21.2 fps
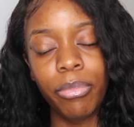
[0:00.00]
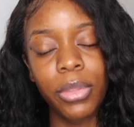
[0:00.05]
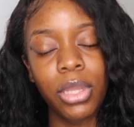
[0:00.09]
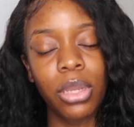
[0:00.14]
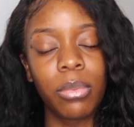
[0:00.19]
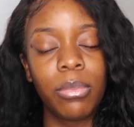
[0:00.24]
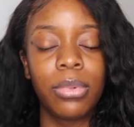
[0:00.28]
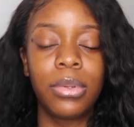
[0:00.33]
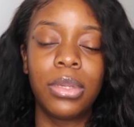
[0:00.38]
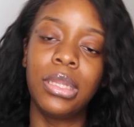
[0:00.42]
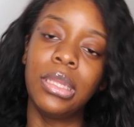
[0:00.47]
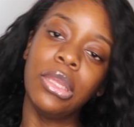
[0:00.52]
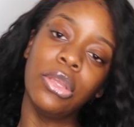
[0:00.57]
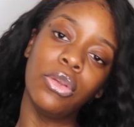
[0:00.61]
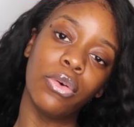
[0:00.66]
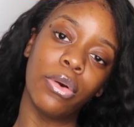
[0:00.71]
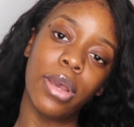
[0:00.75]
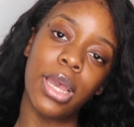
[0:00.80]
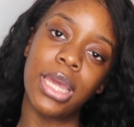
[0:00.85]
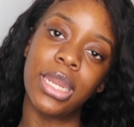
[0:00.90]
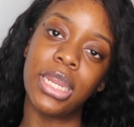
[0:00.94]
complete
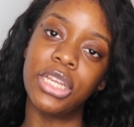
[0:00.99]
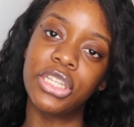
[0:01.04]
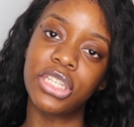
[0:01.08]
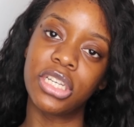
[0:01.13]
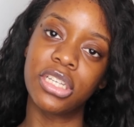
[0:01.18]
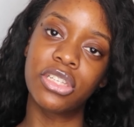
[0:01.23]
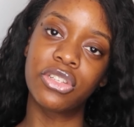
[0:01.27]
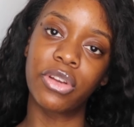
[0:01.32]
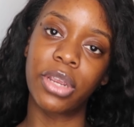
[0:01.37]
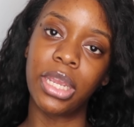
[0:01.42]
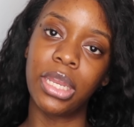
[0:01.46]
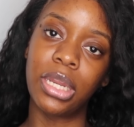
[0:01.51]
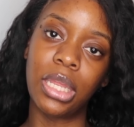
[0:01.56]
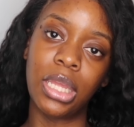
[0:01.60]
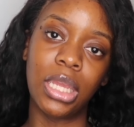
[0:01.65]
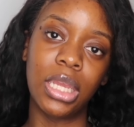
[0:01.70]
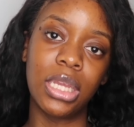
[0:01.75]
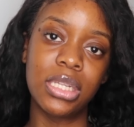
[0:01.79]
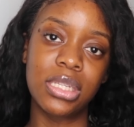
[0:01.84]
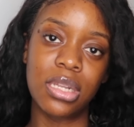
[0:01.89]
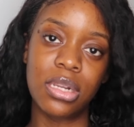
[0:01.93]
your NHS
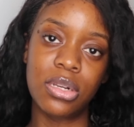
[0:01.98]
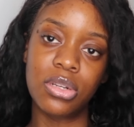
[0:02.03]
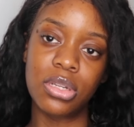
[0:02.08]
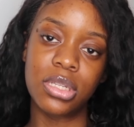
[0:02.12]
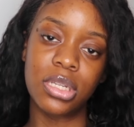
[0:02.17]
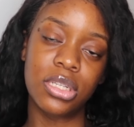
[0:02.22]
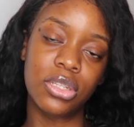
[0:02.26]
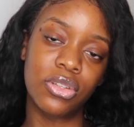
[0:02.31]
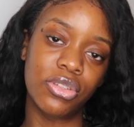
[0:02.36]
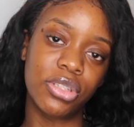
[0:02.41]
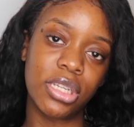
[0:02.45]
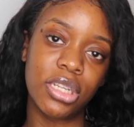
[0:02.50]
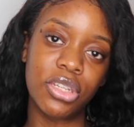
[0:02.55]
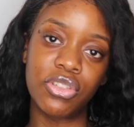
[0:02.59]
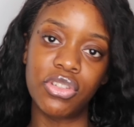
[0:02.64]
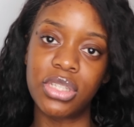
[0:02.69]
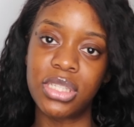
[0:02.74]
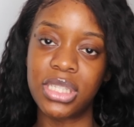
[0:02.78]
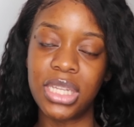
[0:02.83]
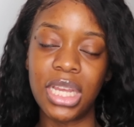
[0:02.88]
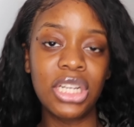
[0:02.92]
training,
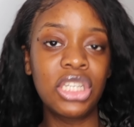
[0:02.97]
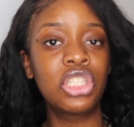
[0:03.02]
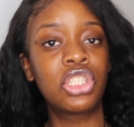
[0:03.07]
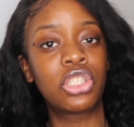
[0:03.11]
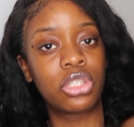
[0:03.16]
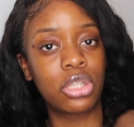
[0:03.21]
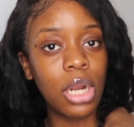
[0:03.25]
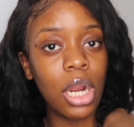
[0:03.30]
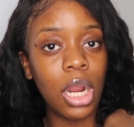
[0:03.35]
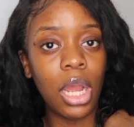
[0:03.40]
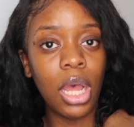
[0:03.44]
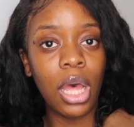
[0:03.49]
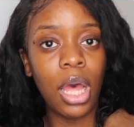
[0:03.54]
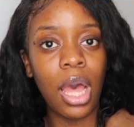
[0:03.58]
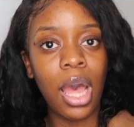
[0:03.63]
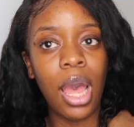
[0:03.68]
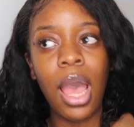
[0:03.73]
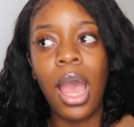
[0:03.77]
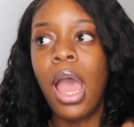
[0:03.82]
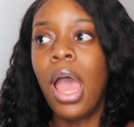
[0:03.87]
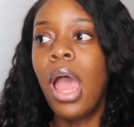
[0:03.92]

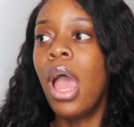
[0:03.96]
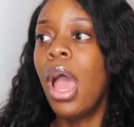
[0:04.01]
etc.